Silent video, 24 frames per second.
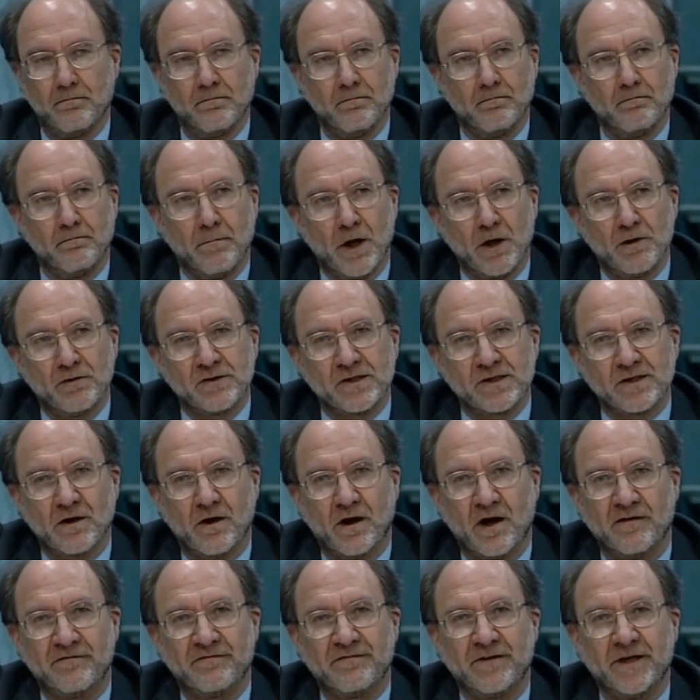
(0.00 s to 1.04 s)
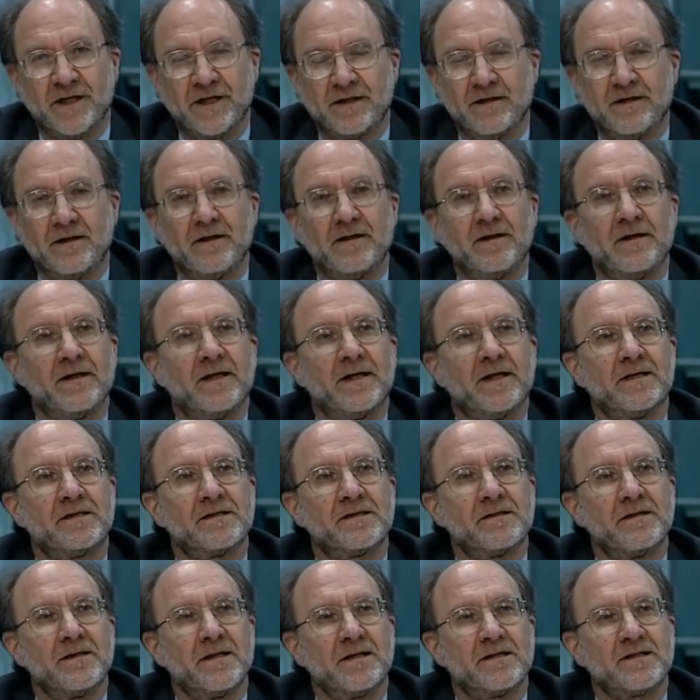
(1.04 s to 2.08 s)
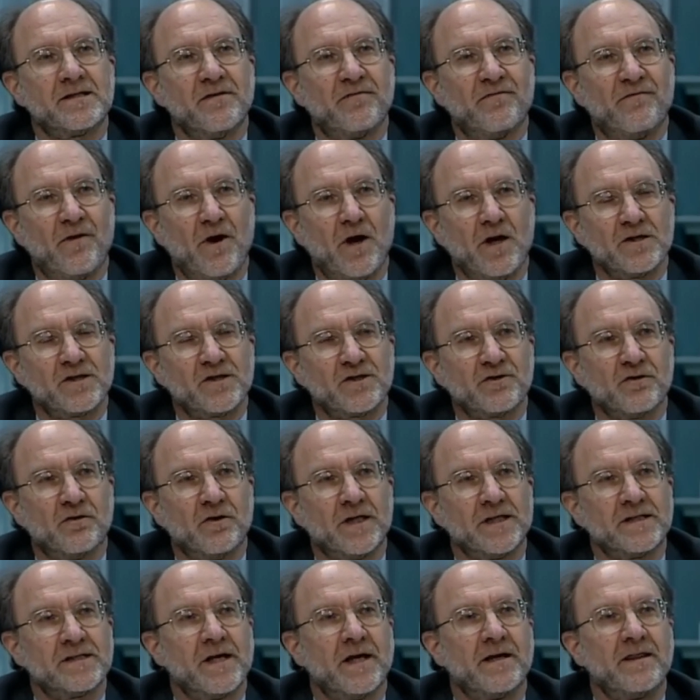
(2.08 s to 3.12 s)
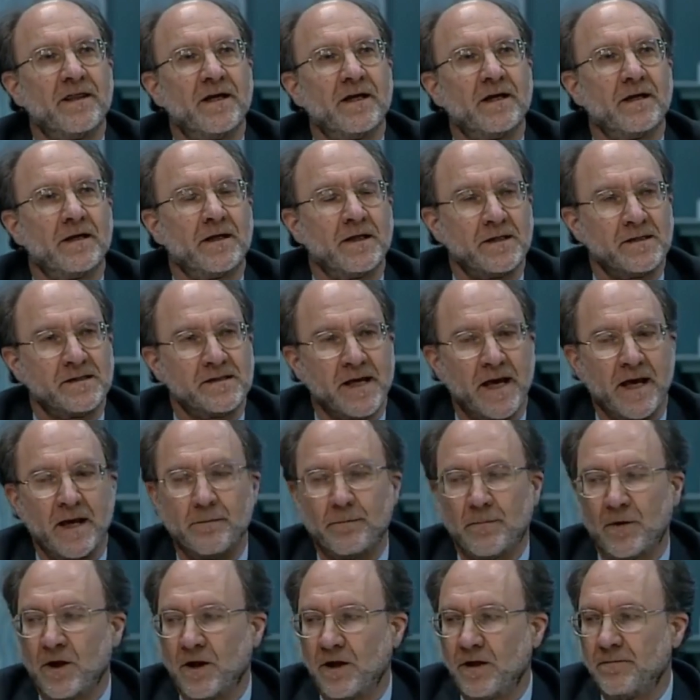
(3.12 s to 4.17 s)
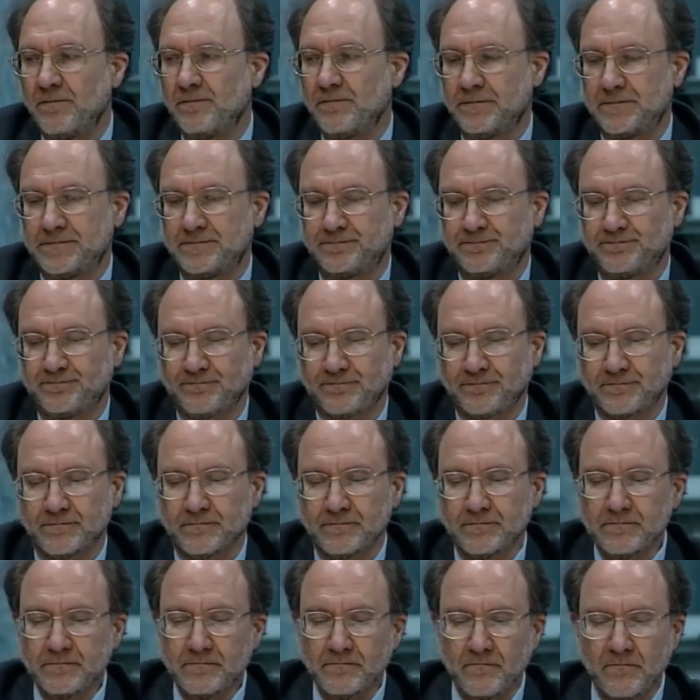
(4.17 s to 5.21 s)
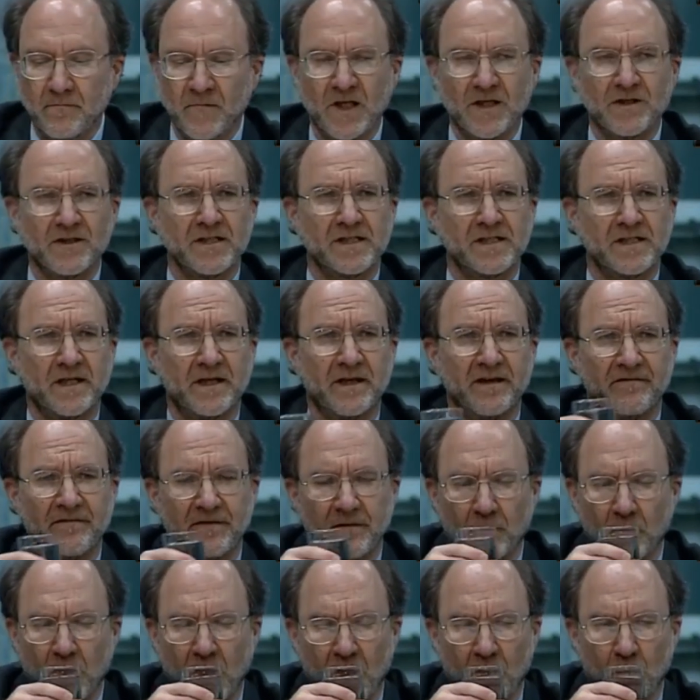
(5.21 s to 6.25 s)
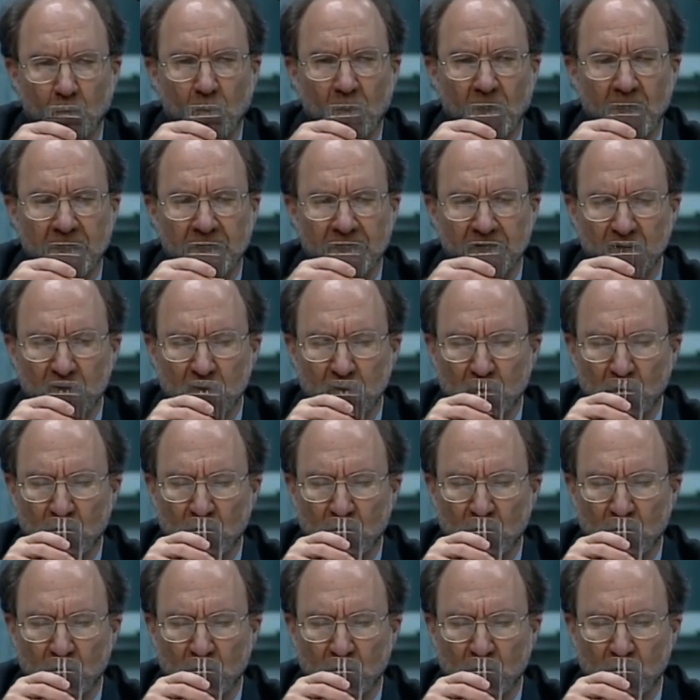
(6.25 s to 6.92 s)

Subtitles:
most often, it's a false choice. I think an example, just to give one,